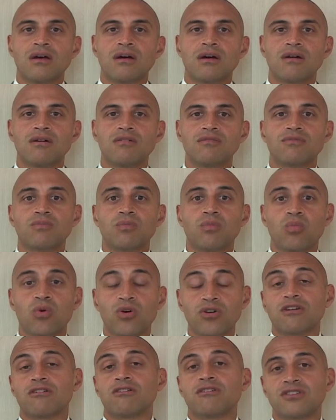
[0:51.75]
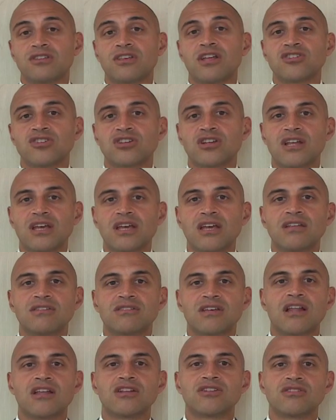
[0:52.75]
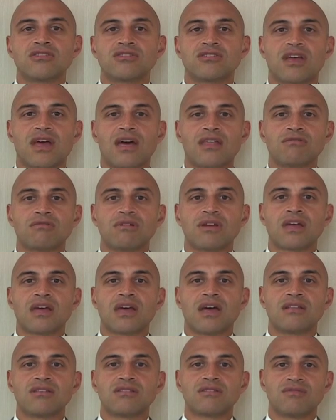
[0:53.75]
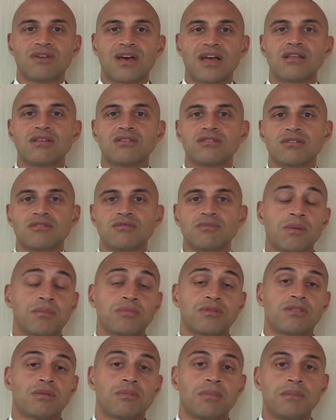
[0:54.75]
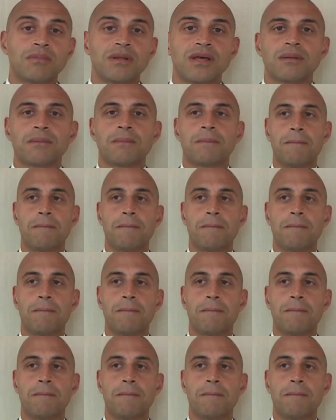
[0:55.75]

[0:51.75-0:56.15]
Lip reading: of what are essentially intelligence gathering and surveillance of members of the public.